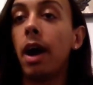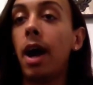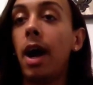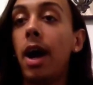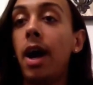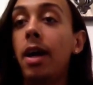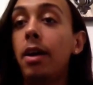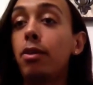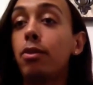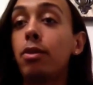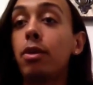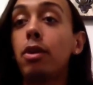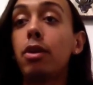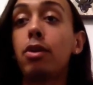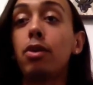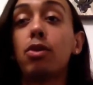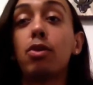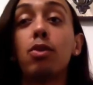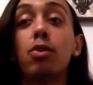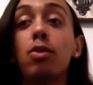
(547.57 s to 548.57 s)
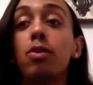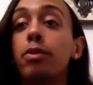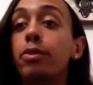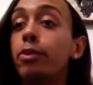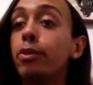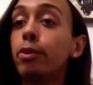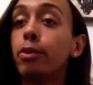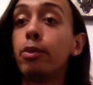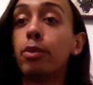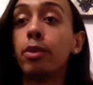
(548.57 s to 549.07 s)
I don't know
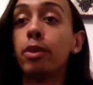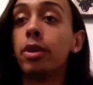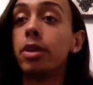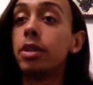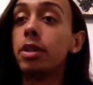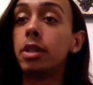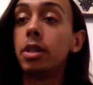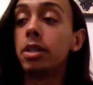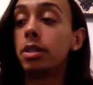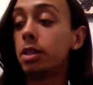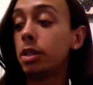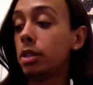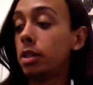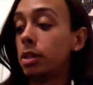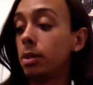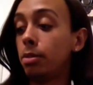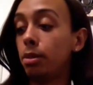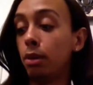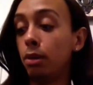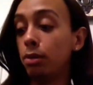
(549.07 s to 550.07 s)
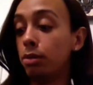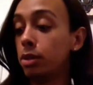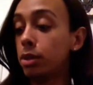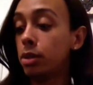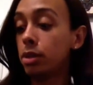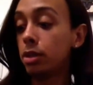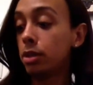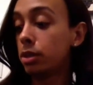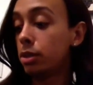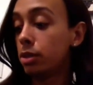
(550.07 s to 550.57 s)
what this is supposed
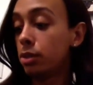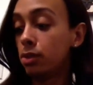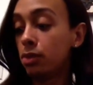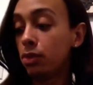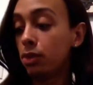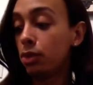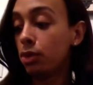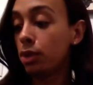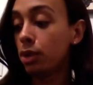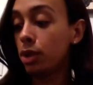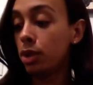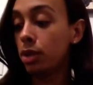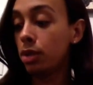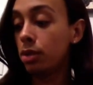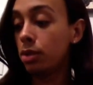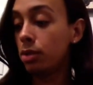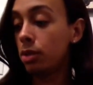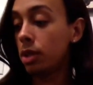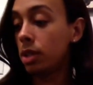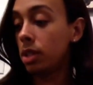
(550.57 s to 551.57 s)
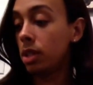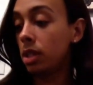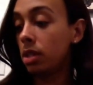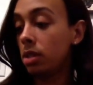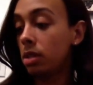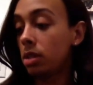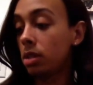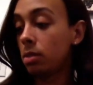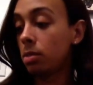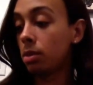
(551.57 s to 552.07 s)
to do for you. It says
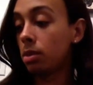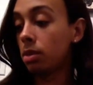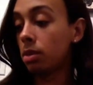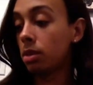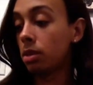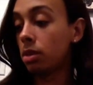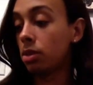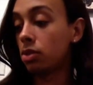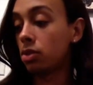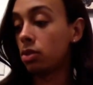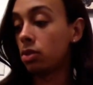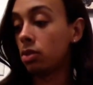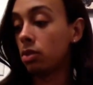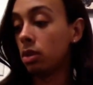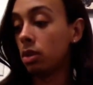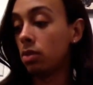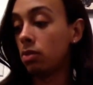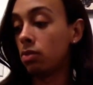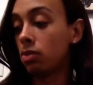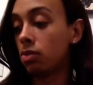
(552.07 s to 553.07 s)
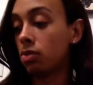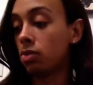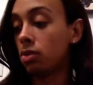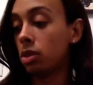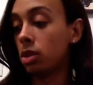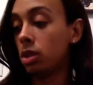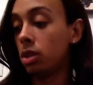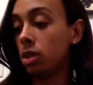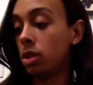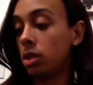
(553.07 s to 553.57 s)
it's supposed to control
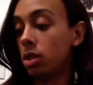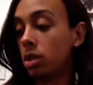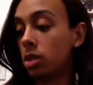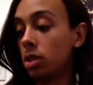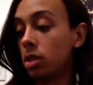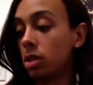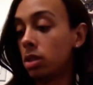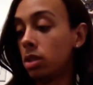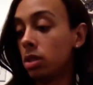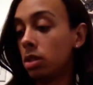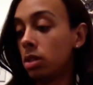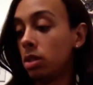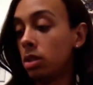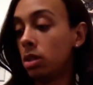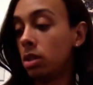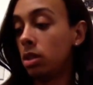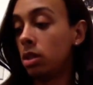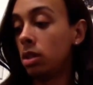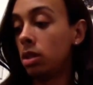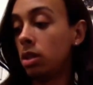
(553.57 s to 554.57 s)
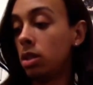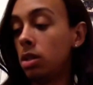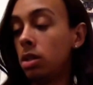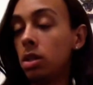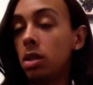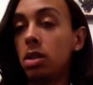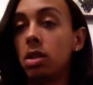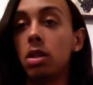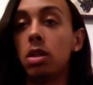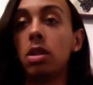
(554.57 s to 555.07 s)
unruly, glisten, and
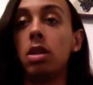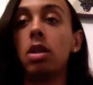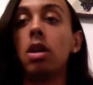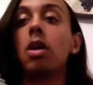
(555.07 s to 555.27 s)
instant sleek.